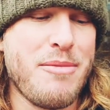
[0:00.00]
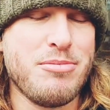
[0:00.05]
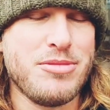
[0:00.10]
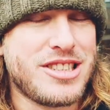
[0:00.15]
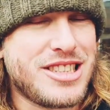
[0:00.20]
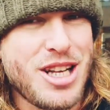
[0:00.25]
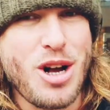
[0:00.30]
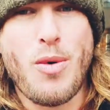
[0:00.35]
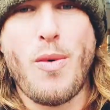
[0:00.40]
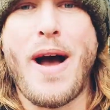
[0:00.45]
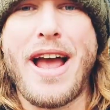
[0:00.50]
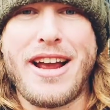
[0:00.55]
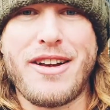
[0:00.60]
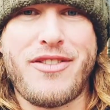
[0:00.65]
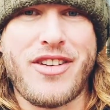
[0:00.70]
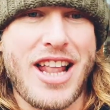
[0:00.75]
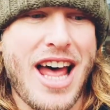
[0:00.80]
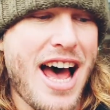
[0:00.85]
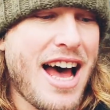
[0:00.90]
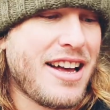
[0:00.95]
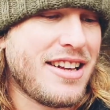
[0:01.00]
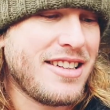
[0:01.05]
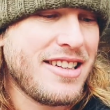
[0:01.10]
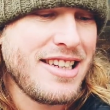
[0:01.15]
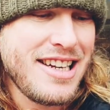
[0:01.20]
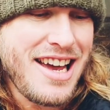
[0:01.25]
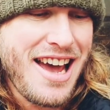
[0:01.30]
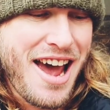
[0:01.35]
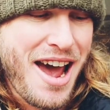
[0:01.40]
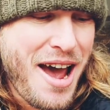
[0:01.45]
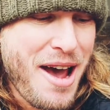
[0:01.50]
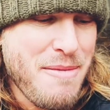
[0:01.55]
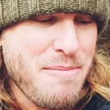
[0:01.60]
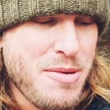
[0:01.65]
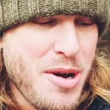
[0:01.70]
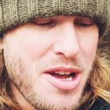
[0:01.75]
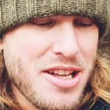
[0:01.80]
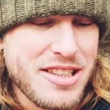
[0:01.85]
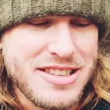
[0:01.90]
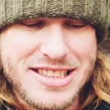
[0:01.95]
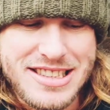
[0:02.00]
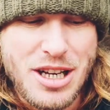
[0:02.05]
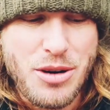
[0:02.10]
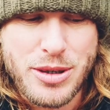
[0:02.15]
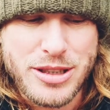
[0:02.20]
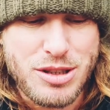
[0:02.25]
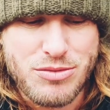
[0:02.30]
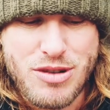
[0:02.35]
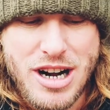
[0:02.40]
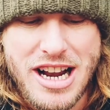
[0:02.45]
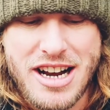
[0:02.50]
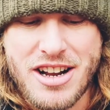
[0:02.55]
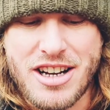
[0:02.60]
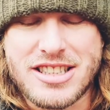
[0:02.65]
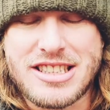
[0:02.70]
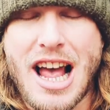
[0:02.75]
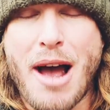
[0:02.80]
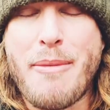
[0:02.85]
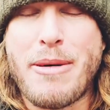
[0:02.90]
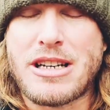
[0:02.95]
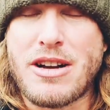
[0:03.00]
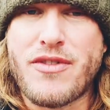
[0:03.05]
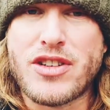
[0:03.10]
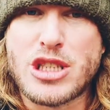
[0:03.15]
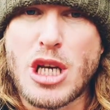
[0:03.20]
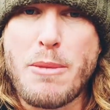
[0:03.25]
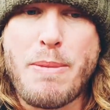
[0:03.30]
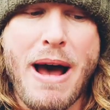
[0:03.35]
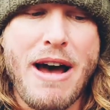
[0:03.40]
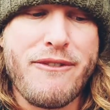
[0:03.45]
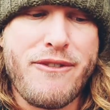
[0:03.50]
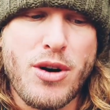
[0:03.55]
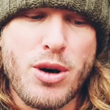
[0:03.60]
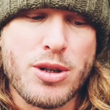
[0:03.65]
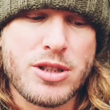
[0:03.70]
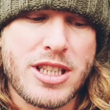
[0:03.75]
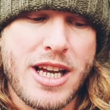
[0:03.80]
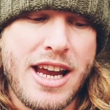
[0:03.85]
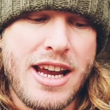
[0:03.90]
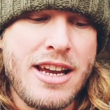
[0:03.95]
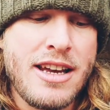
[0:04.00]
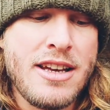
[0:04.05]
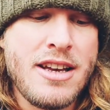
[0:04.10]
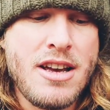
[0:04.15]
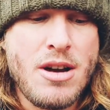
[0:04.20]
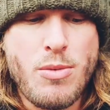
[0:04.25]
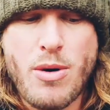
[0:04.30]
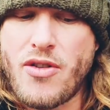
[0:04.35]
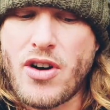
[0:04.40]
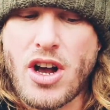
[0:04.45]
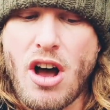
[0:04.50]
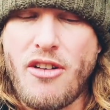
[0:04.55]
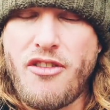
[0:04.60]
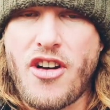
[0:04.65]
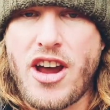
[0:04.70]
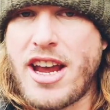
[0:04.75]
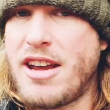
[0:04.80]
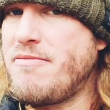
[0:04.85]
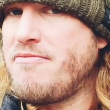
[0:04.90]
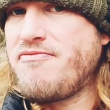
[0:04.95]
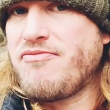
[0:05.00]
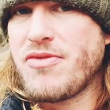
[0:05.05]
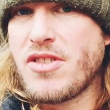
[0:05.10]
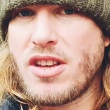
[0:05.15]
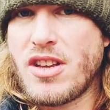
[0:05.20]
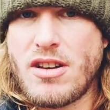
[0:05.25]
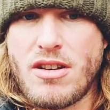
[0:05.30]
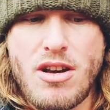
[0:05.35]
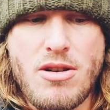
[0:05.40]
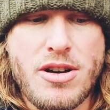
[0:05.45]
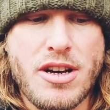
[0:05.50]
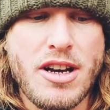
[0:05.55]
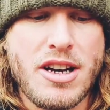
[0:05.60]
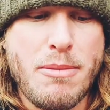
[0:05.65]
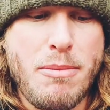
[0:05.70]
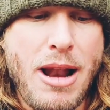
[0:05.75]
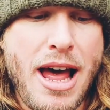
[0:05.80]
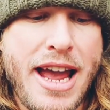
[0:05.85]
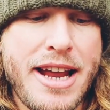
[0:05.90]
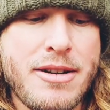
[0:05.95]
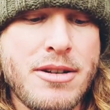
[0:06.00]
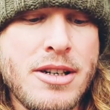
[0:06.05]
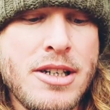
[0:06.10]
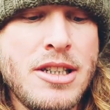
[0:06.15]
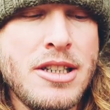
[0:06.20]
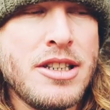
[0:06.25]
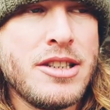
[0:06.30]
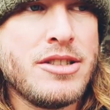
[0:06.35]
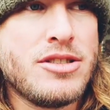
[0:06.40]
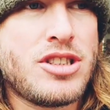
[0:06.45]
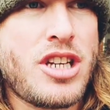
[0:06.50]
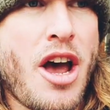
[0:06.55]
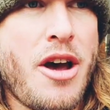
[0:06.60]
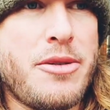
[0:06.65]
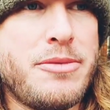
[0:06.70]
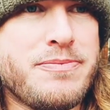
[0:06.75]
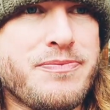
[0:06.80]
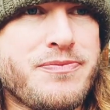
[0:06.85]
Still waiting for that. But still, it's a really nice sandwich. And for £2.40 with a coffee, who can complain? So